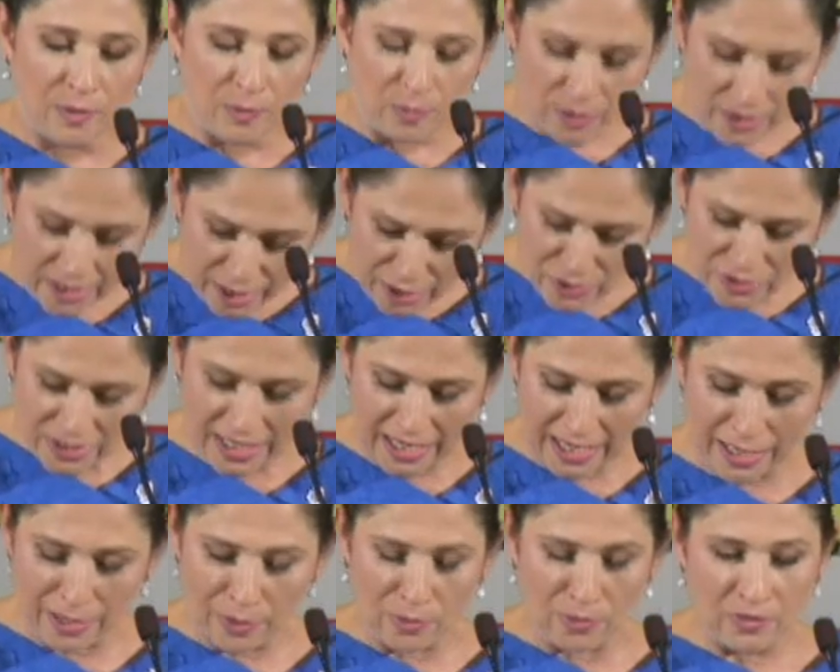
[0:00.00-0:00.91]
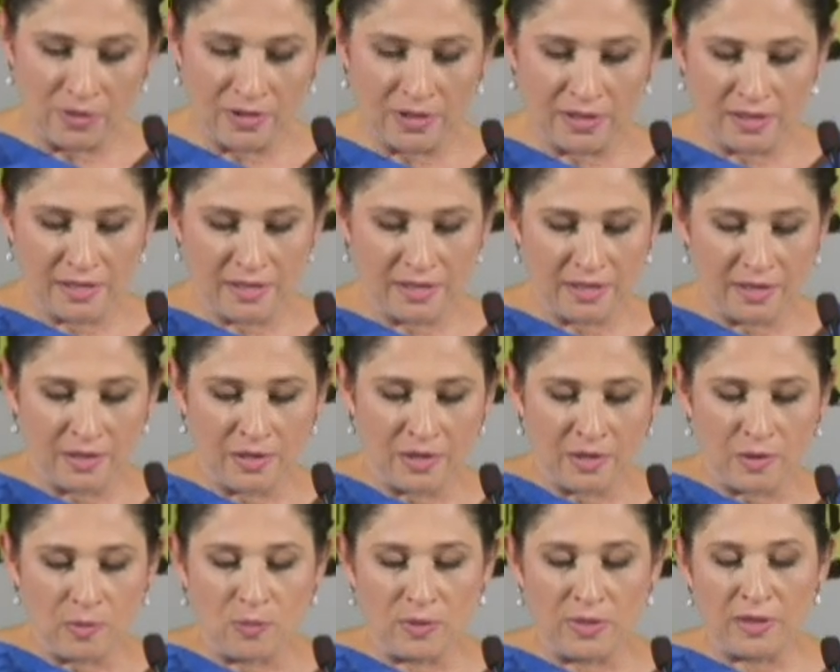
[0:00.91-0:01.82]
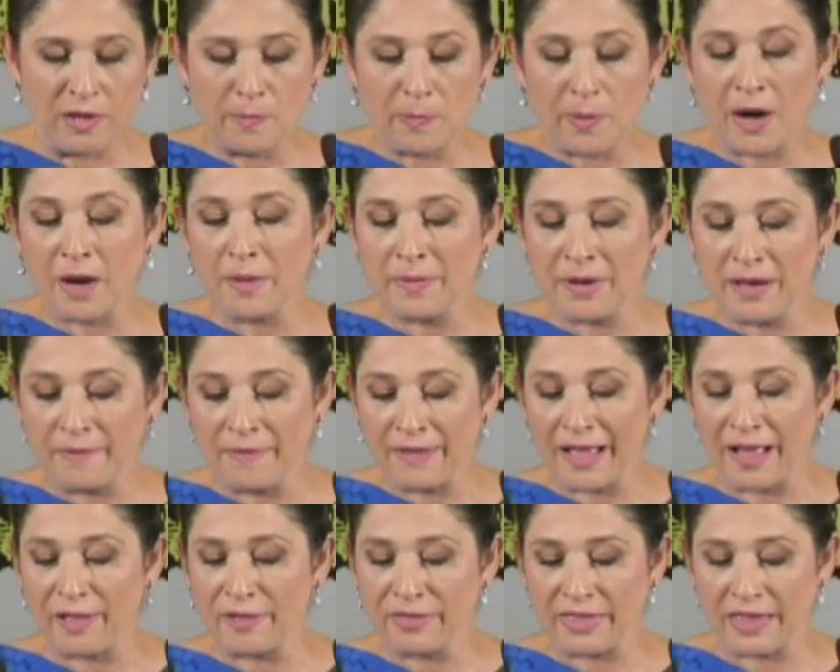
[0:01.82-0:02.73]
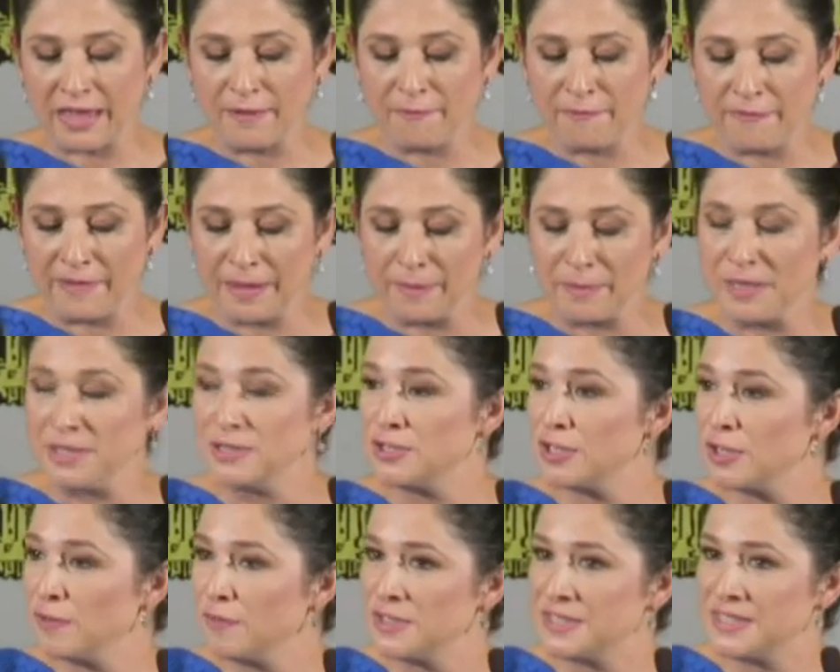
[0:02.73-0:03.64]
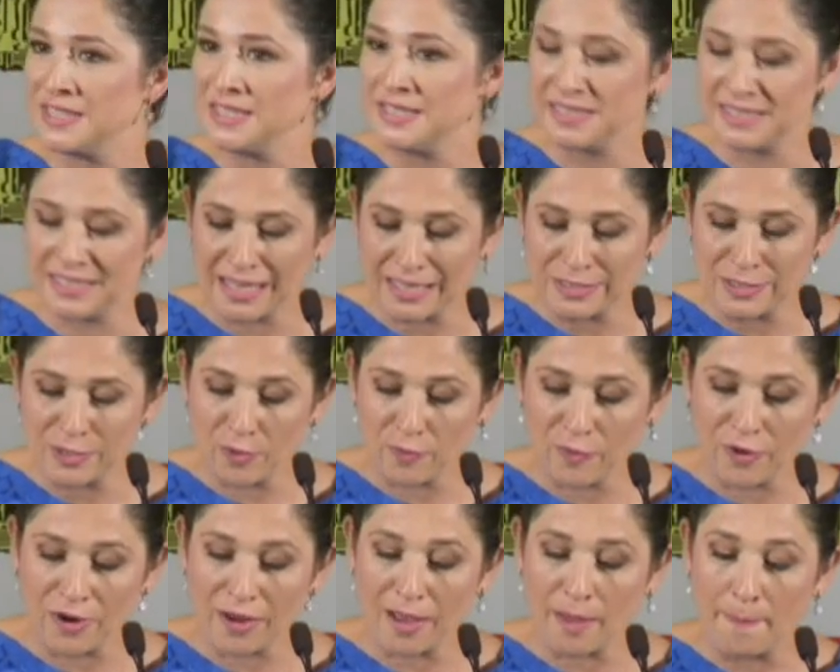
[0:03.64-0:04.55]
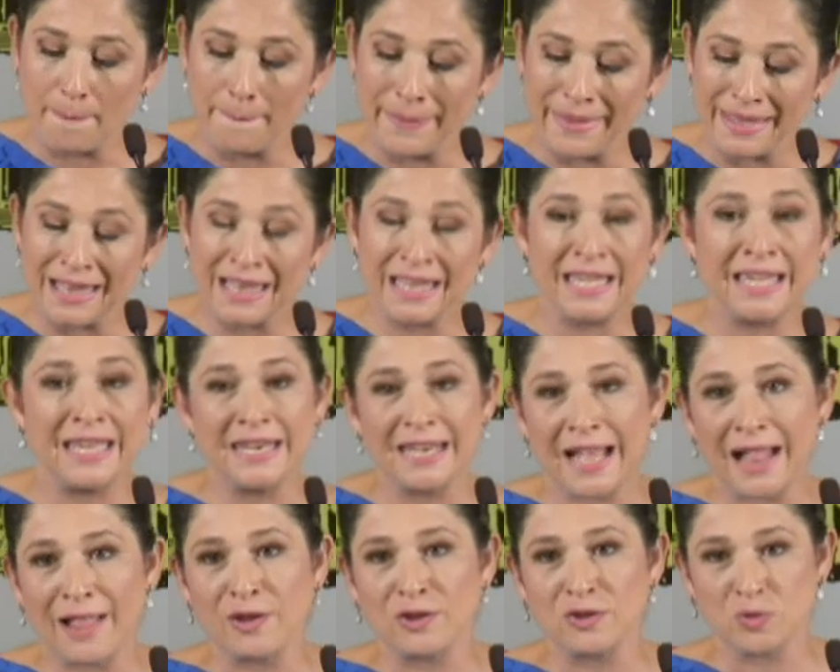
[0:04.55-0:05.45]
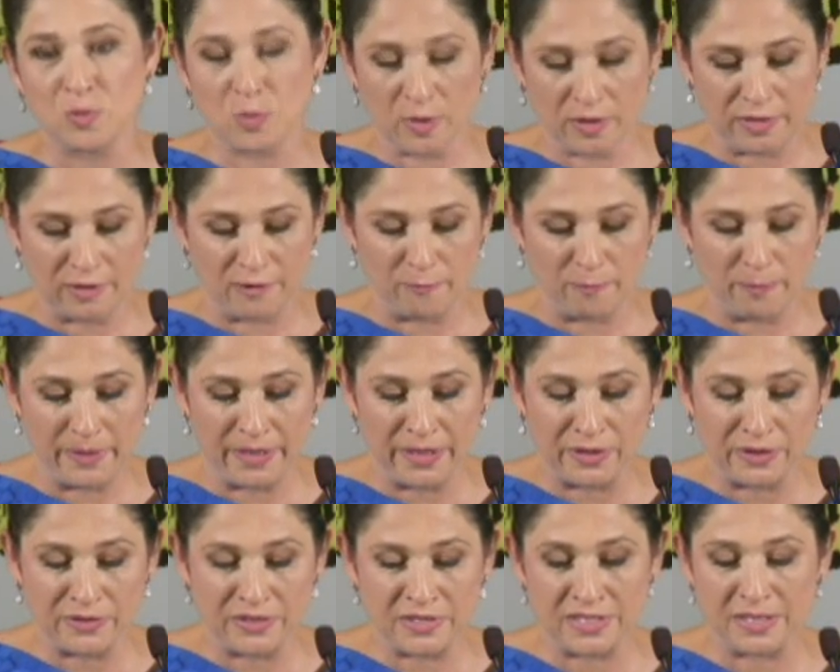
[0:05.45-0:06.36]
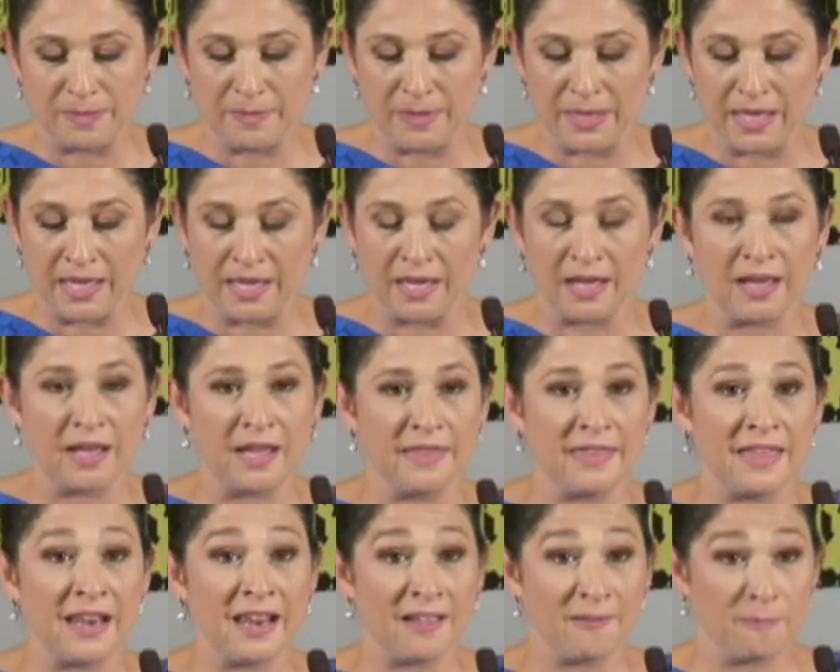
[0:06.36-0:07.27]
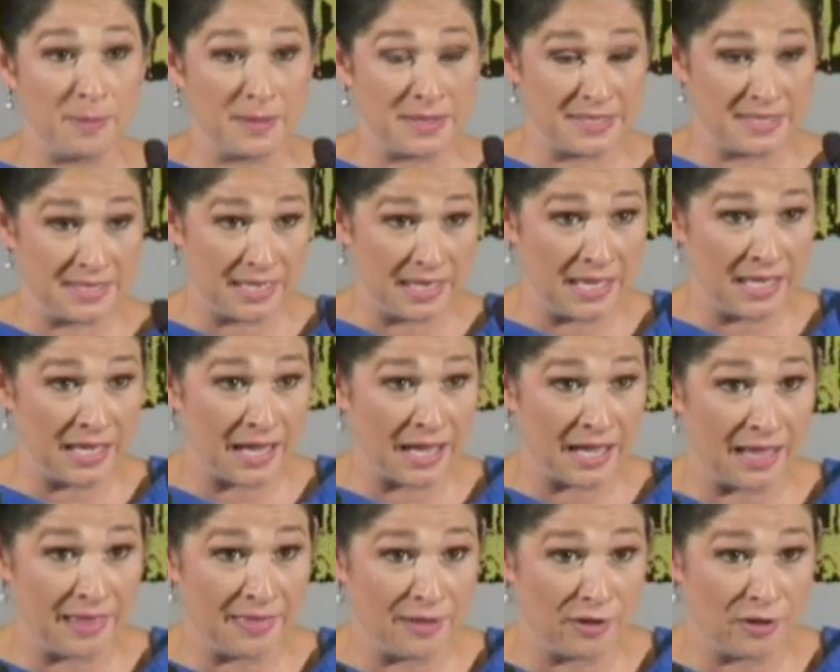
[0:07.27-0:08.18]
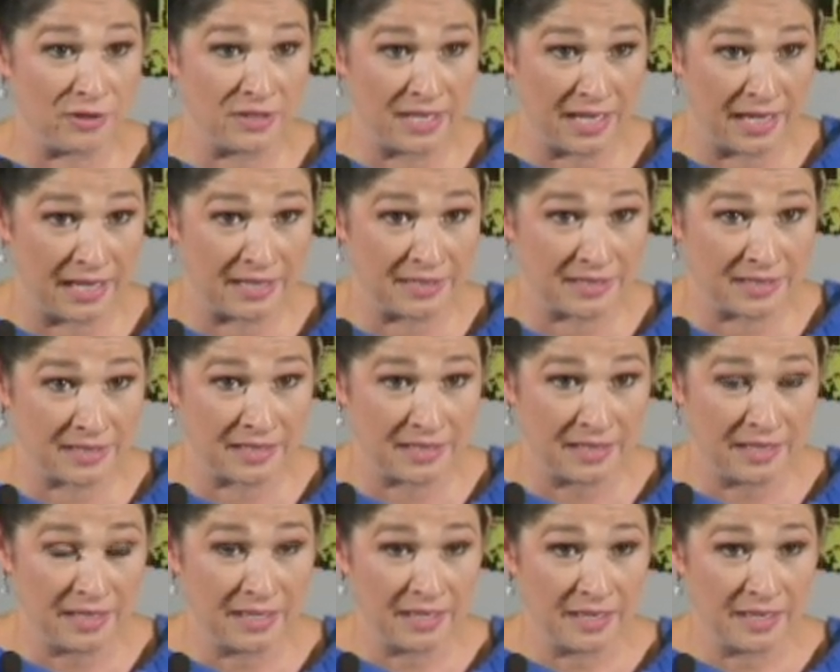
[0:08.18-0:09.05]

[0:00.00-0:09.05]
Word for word: Well, here's how. When the Department of Health and Family Services sends over a billion dollars worth of bills to me uh, that have been sitting on their desk